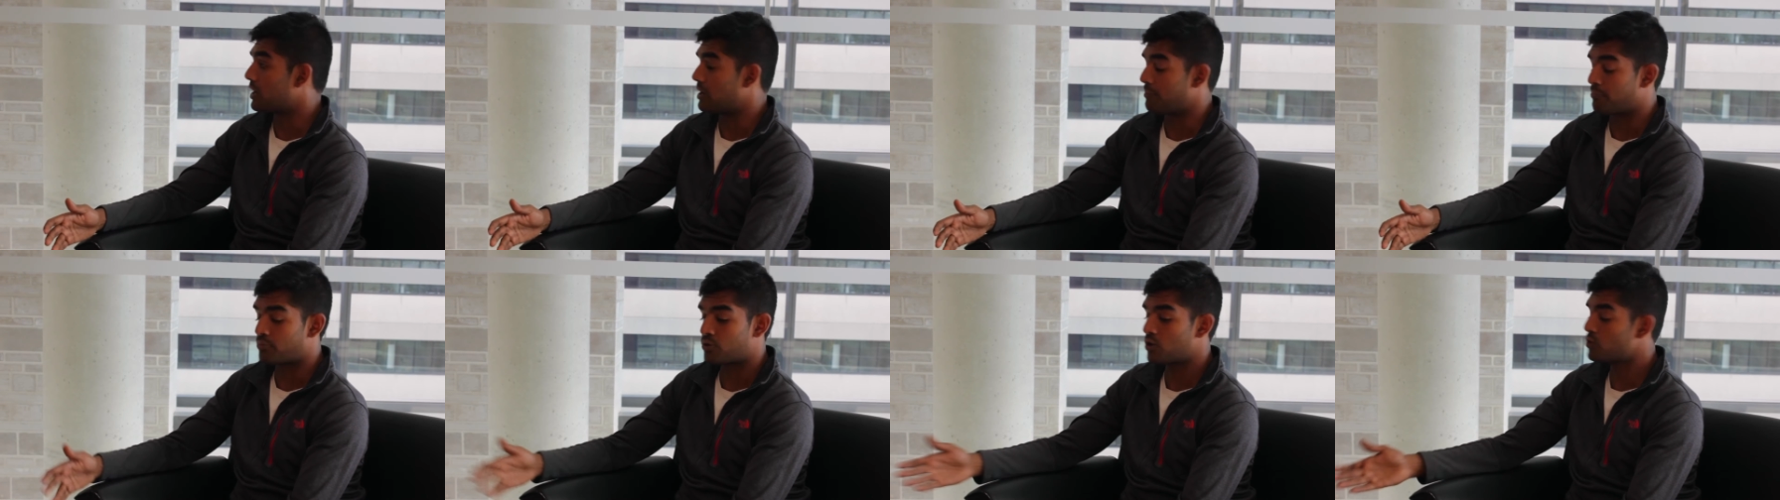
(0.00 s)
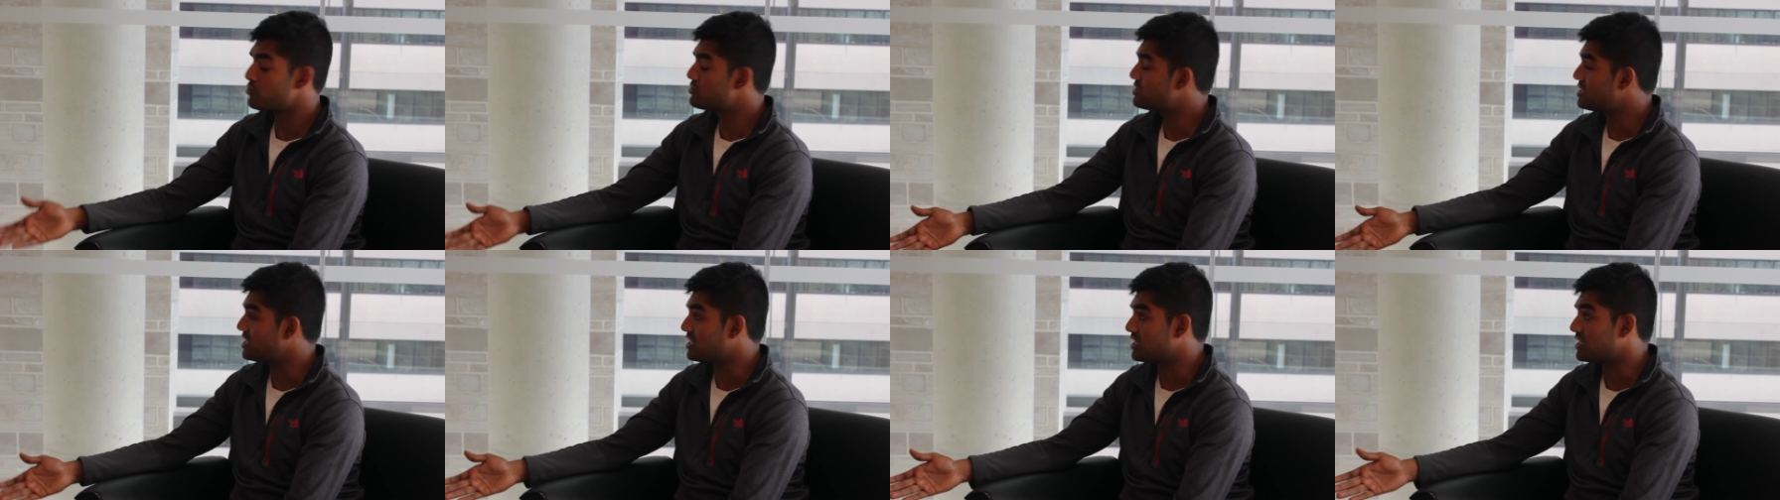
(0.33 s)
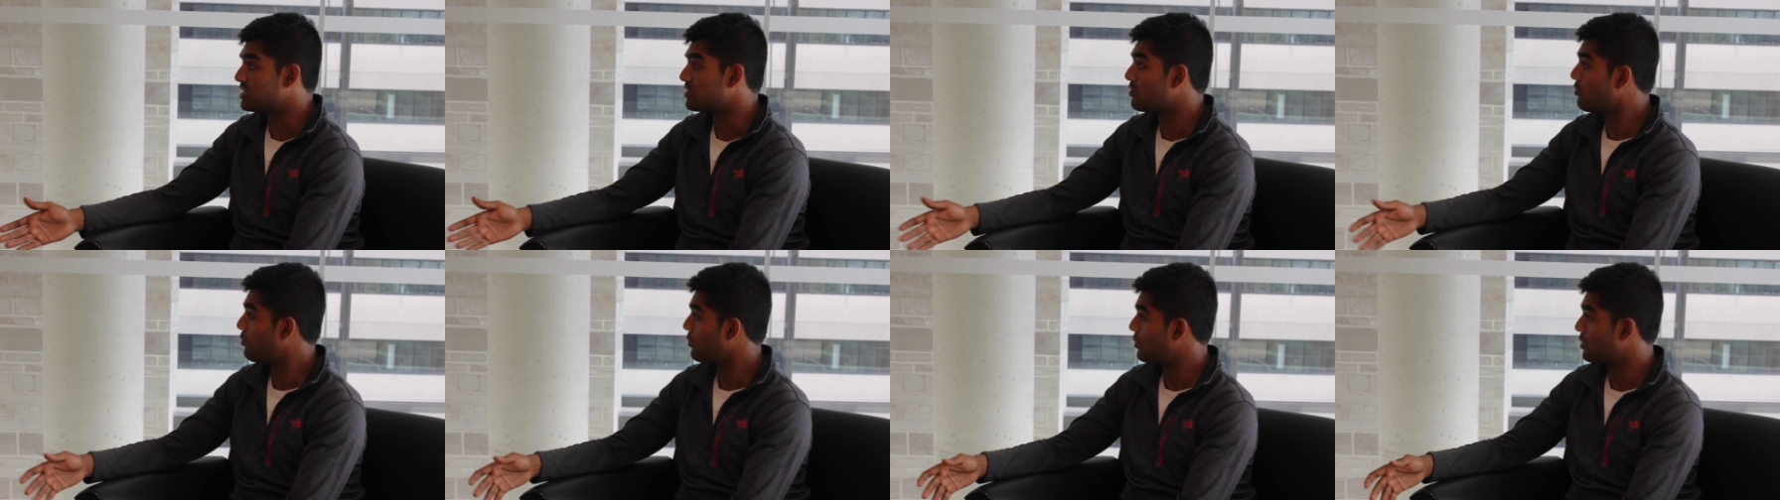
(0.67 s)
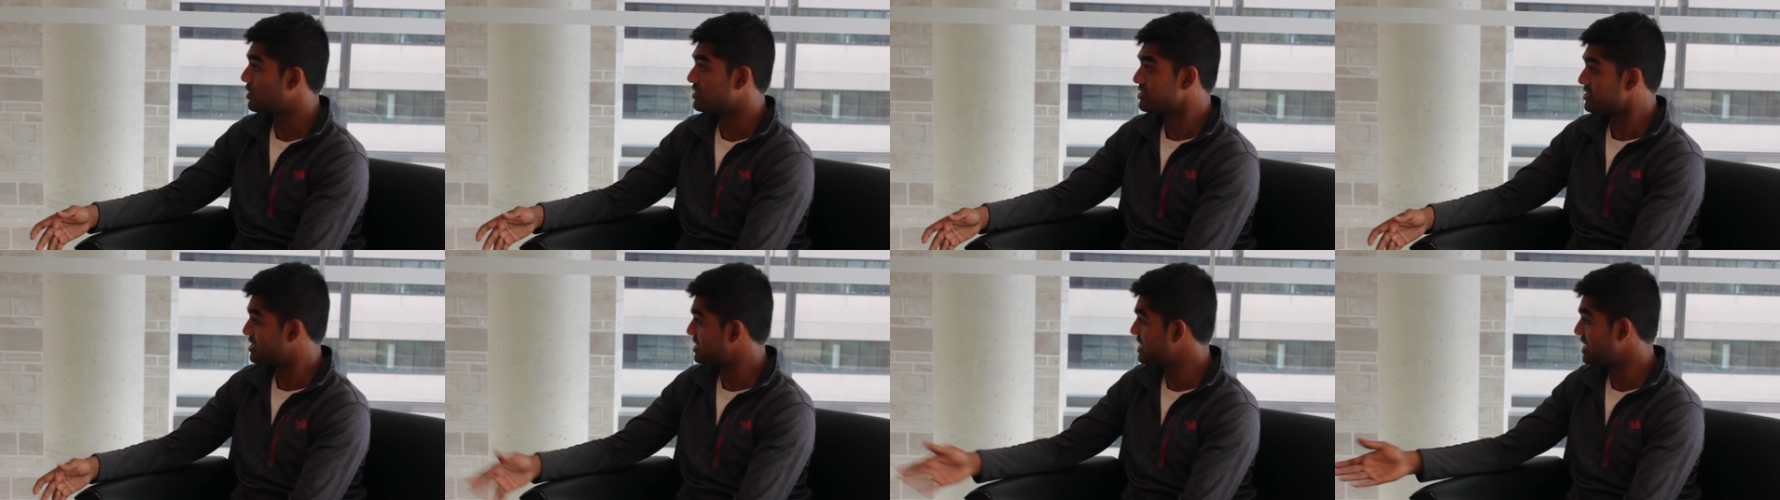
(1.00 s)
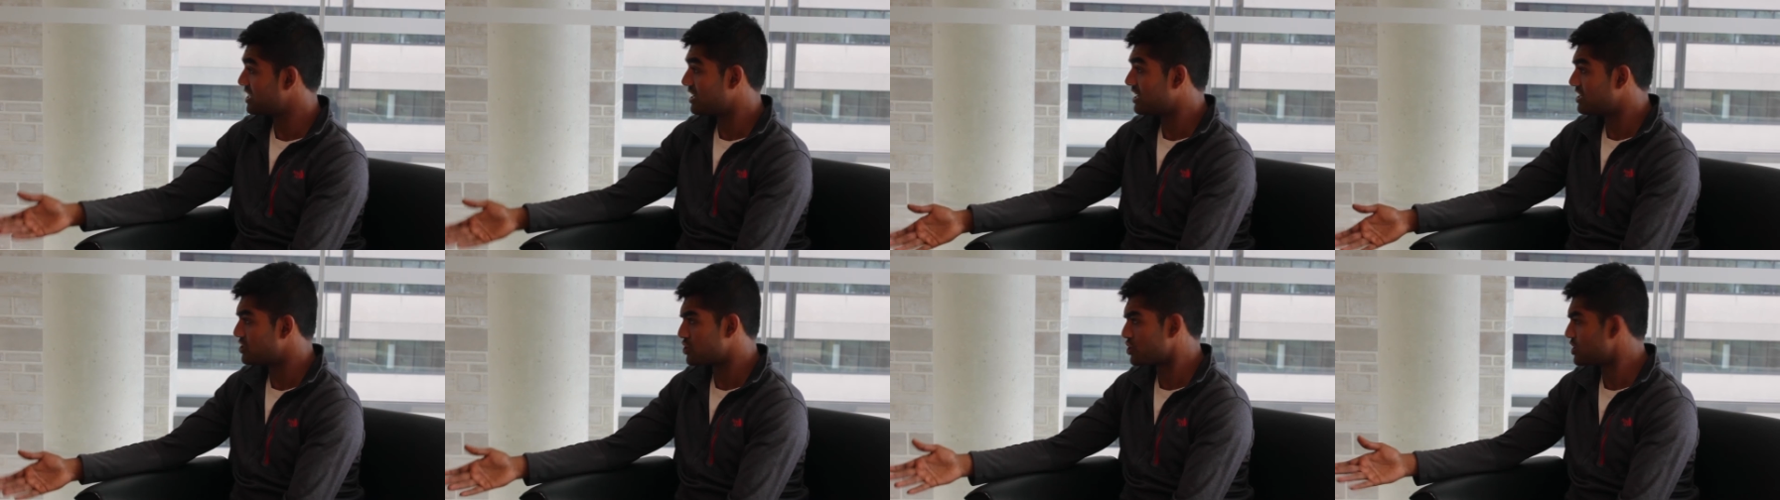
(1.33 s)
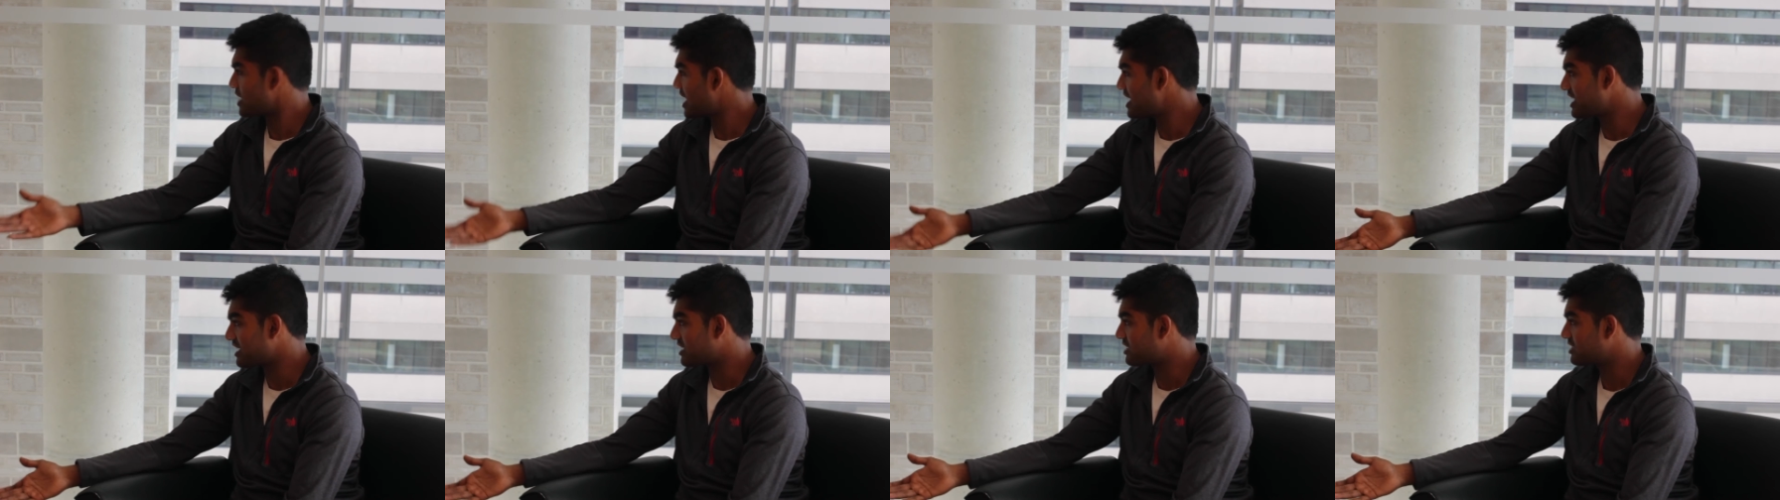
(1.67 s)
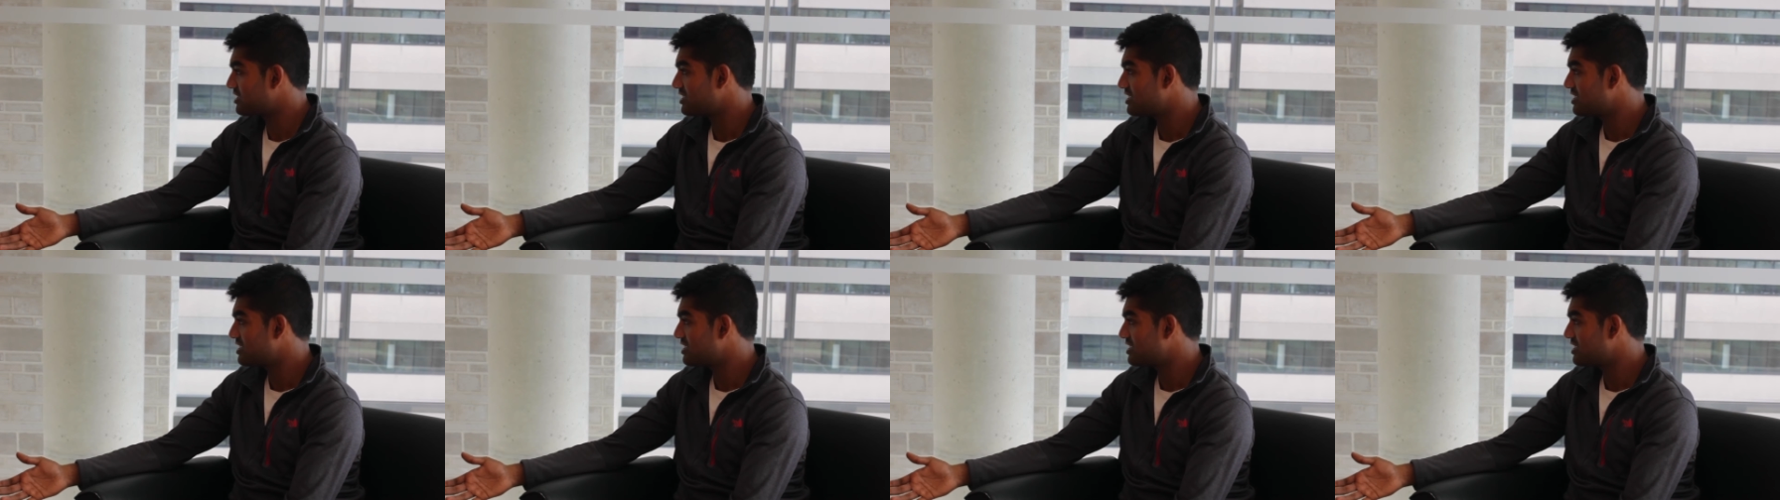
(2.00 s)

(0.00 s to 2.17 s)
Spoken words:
a protein or a genetic